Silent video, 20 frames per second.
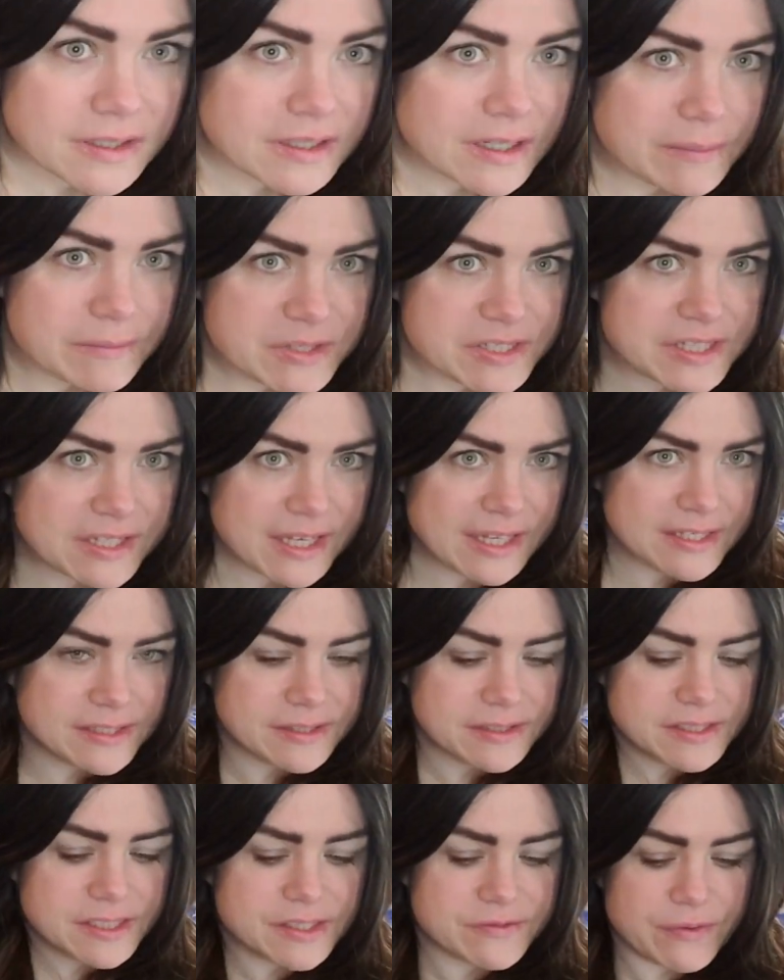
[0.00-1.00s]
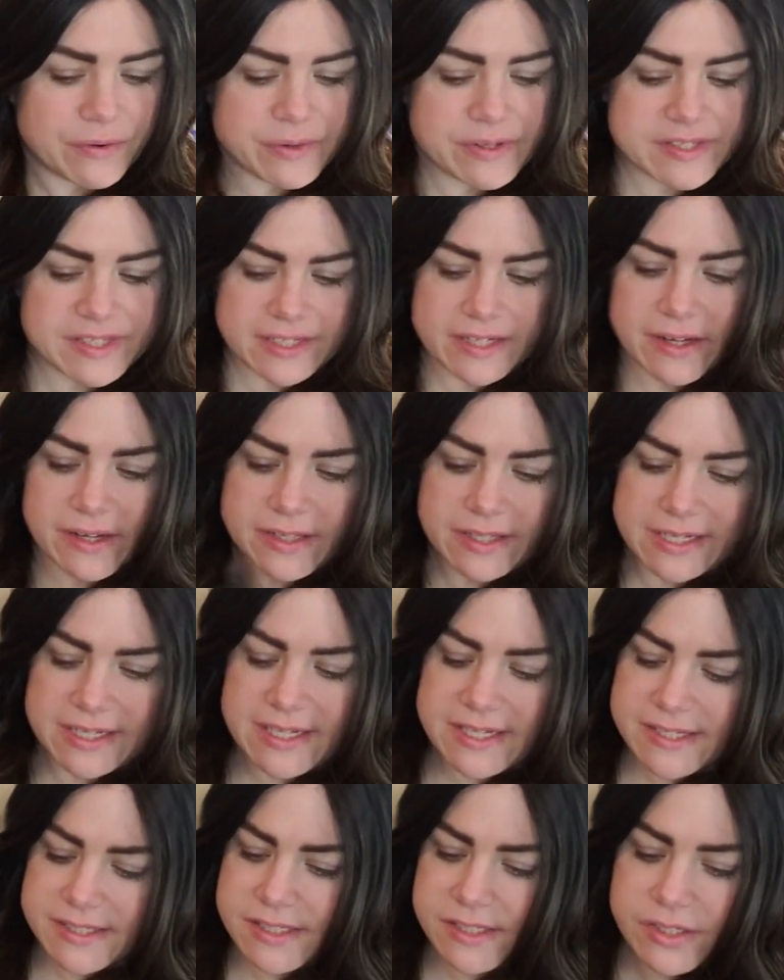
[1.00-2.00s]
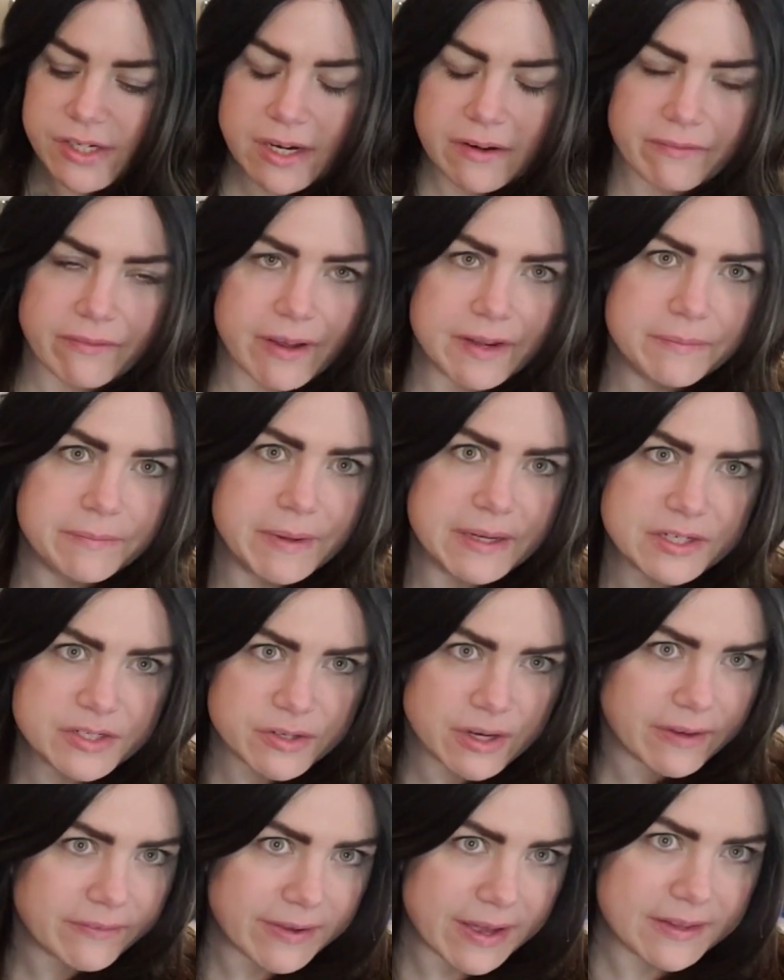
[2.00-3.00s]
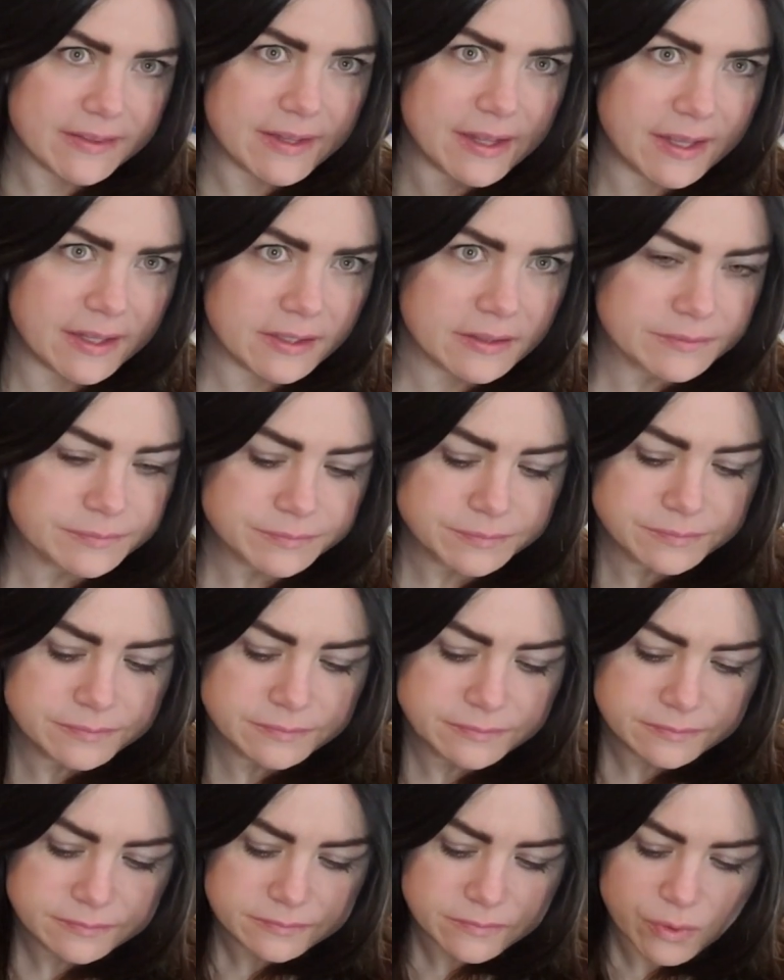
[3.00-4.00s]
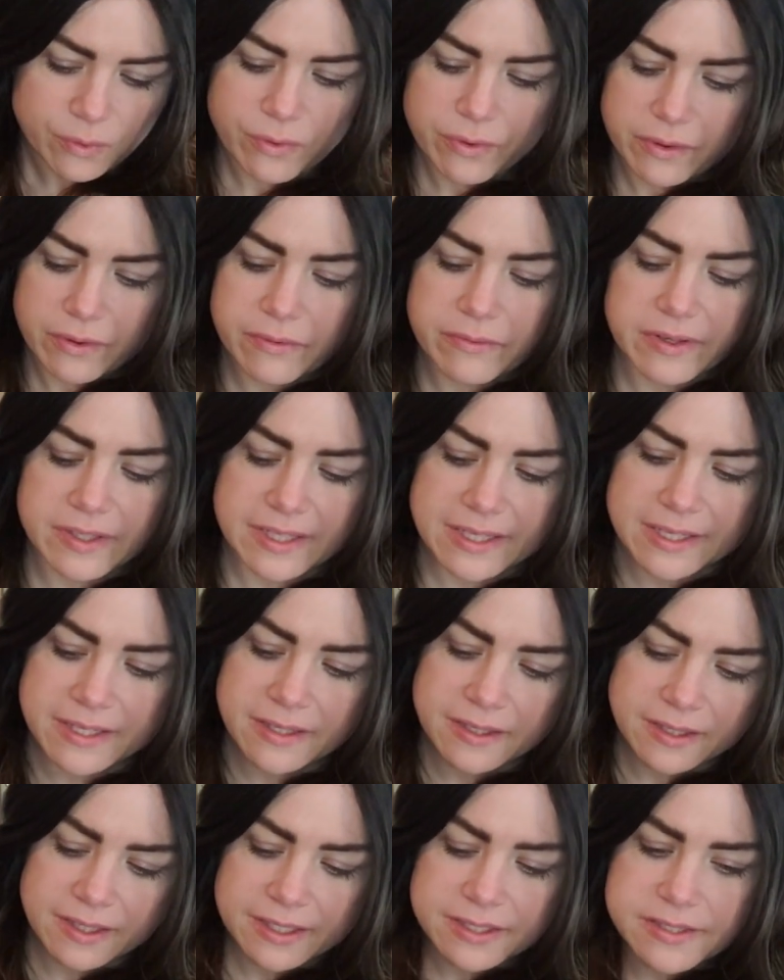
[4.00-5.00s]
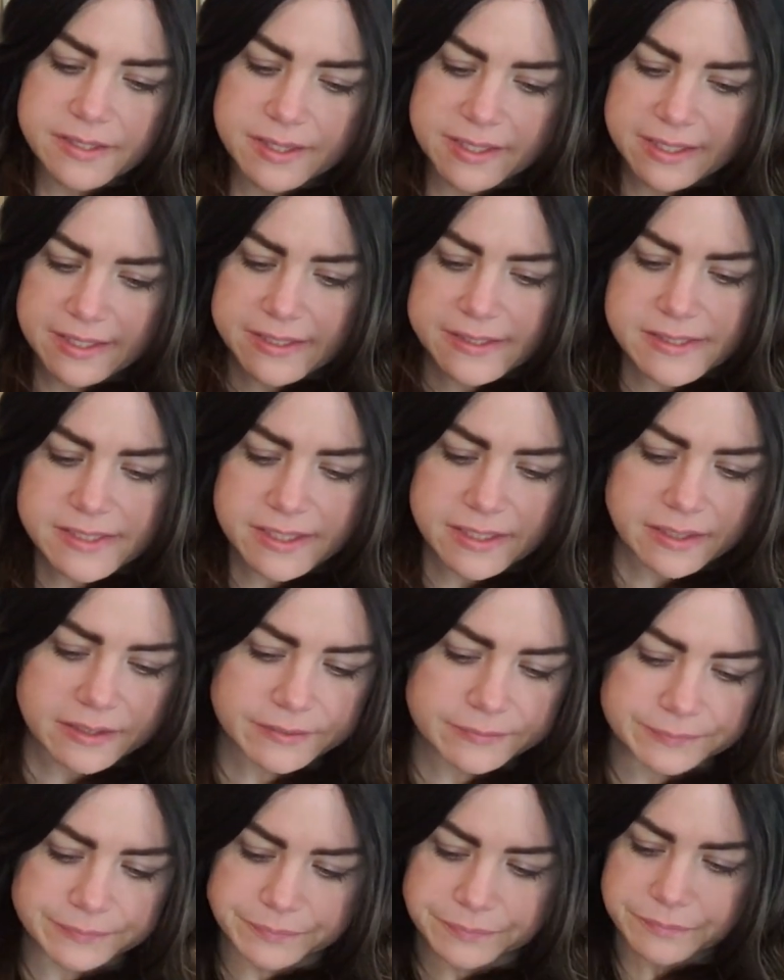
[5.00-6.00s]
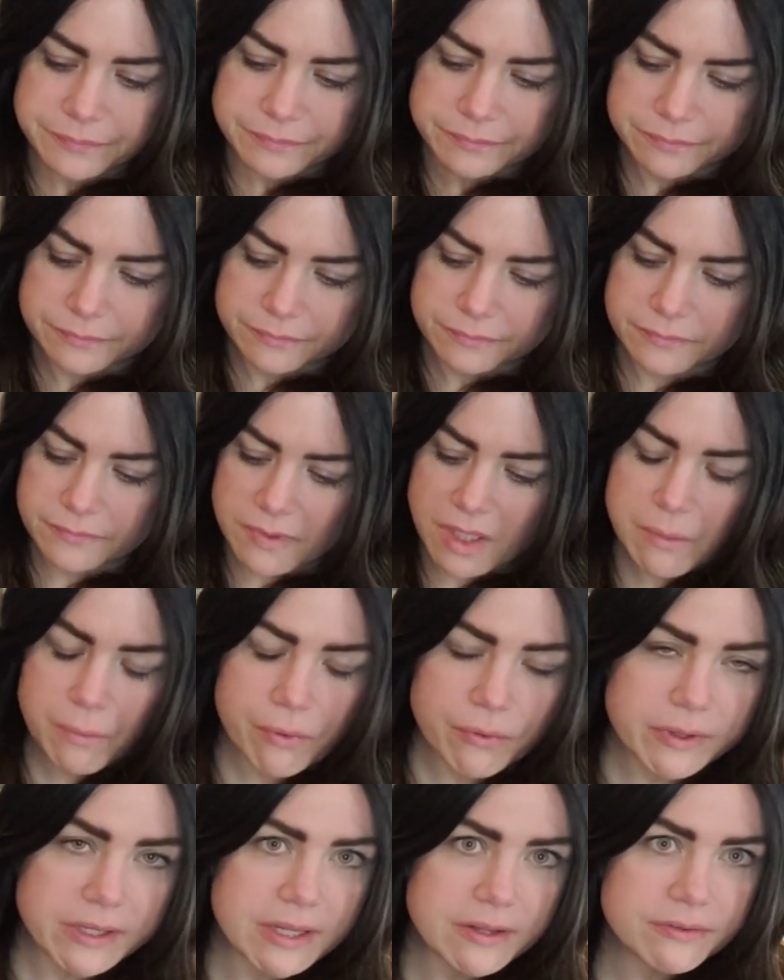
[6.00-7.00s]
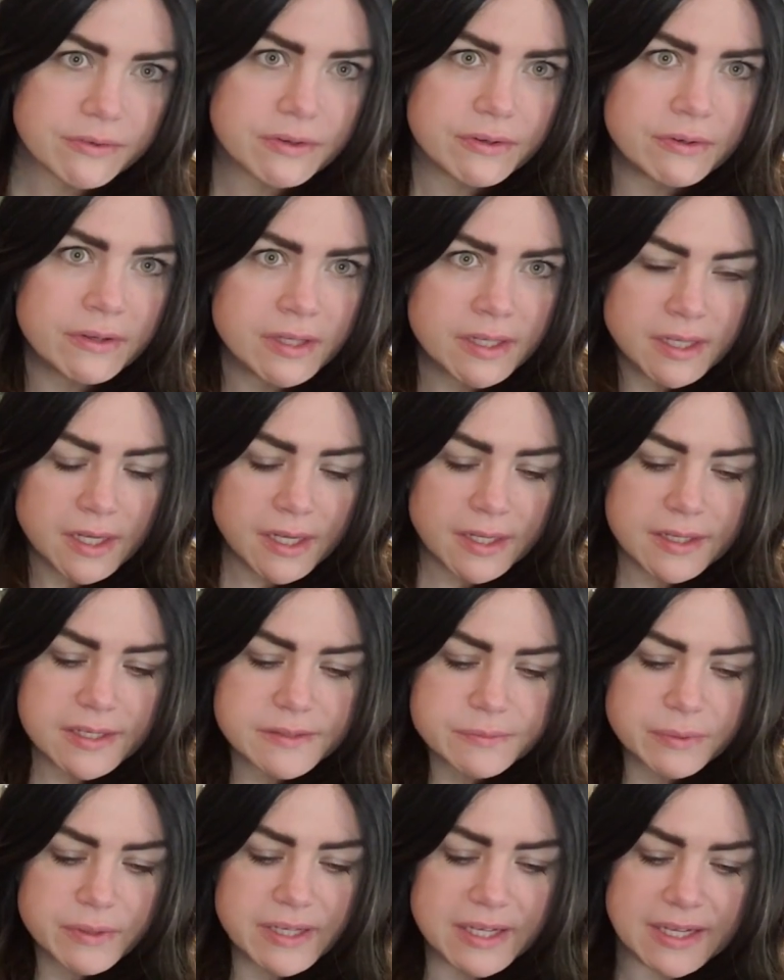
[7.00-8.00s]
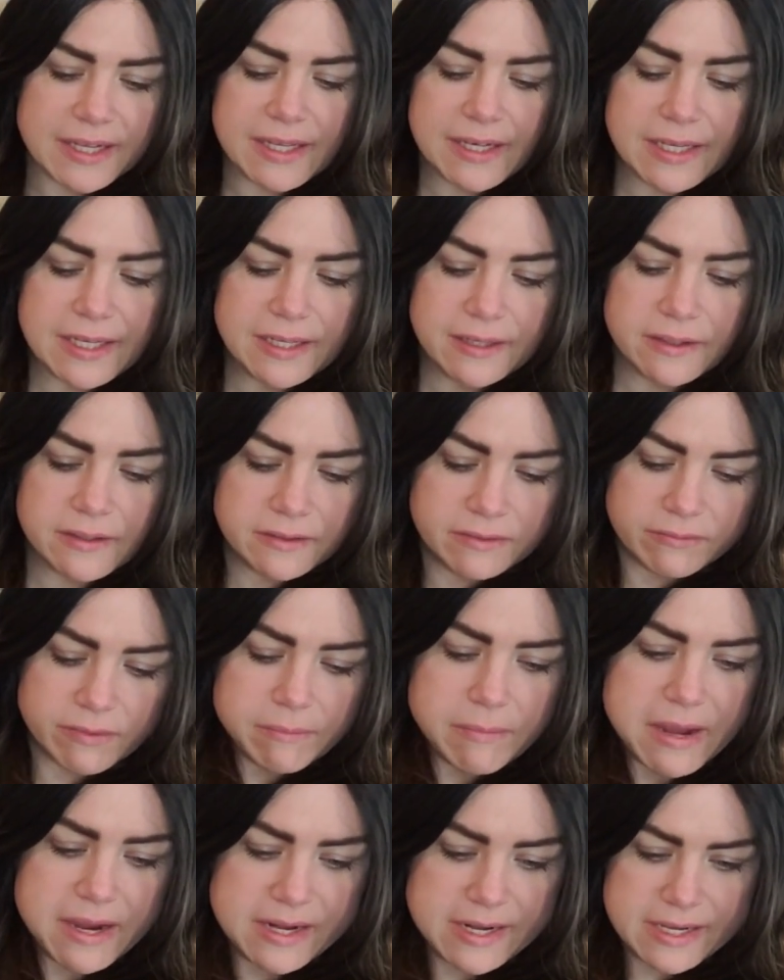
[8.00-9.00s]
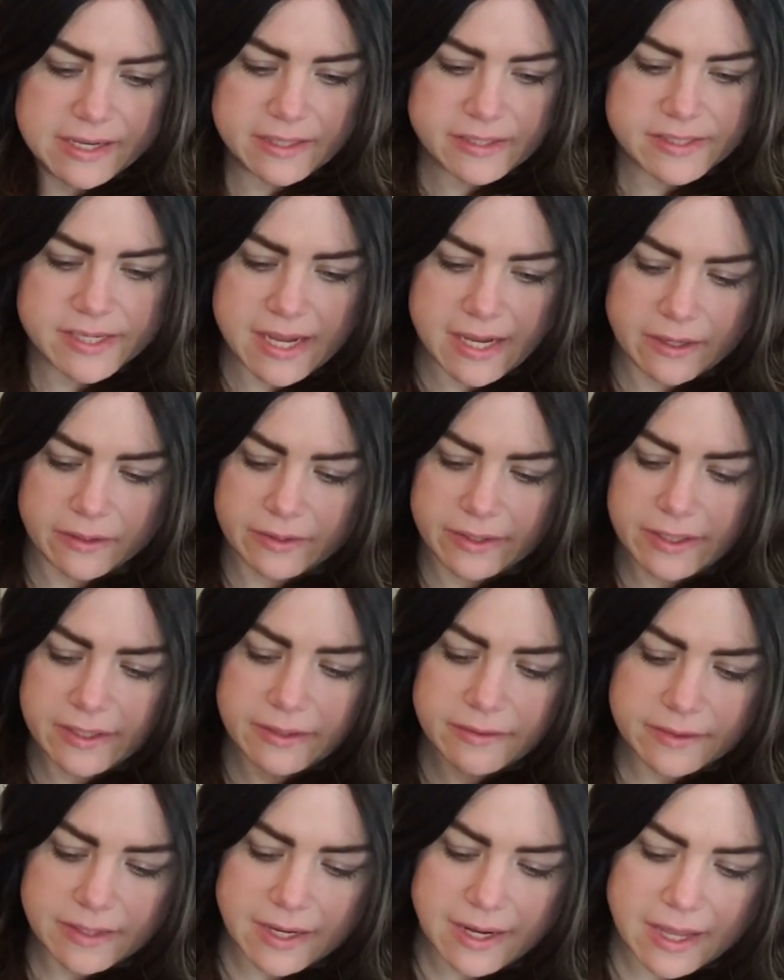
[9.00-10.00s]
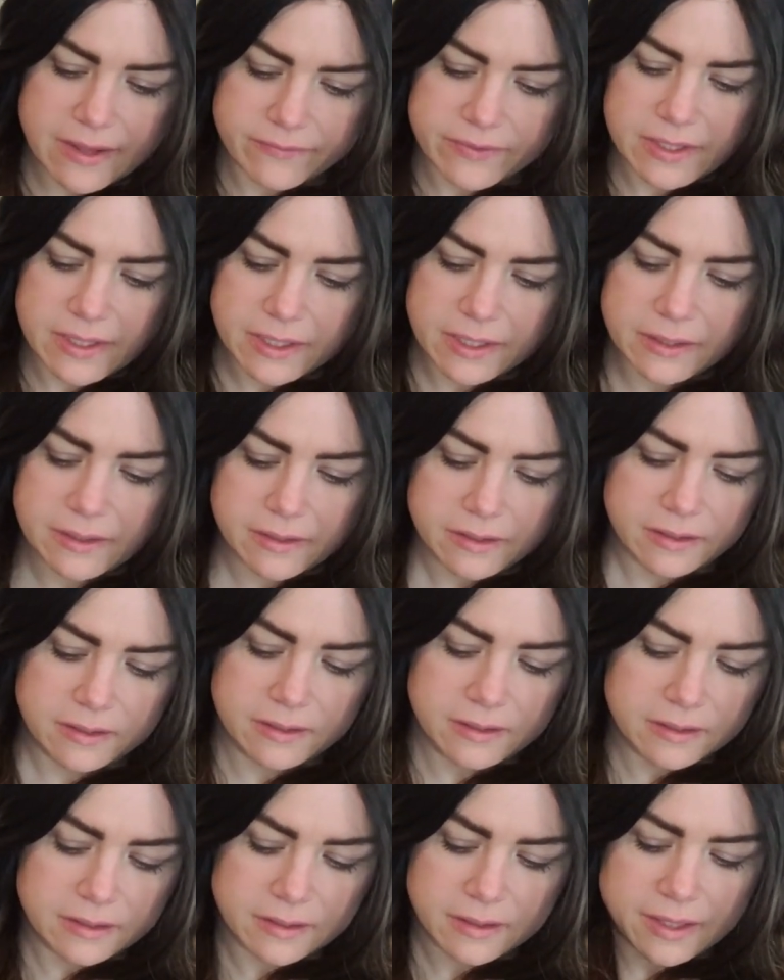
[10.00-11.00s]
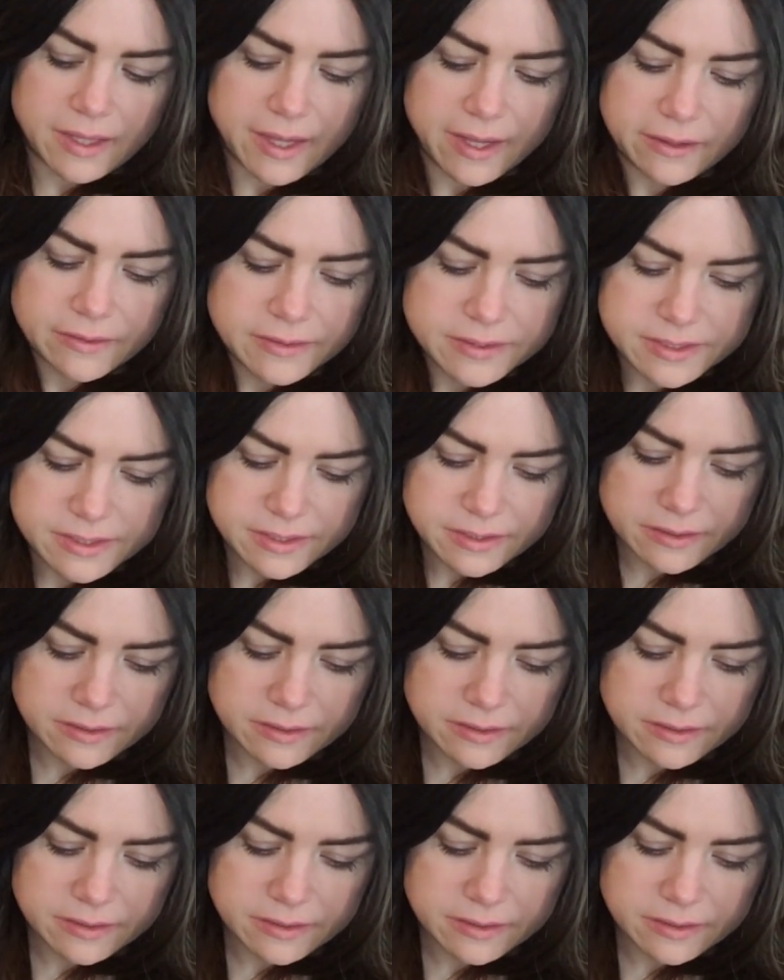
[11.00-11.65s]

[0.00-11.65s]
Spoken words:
I'm just focusing on the ends, trying to make sure I got that oil really into the ends here, pulling it through. And this will get any remaining tangling that I have in it out.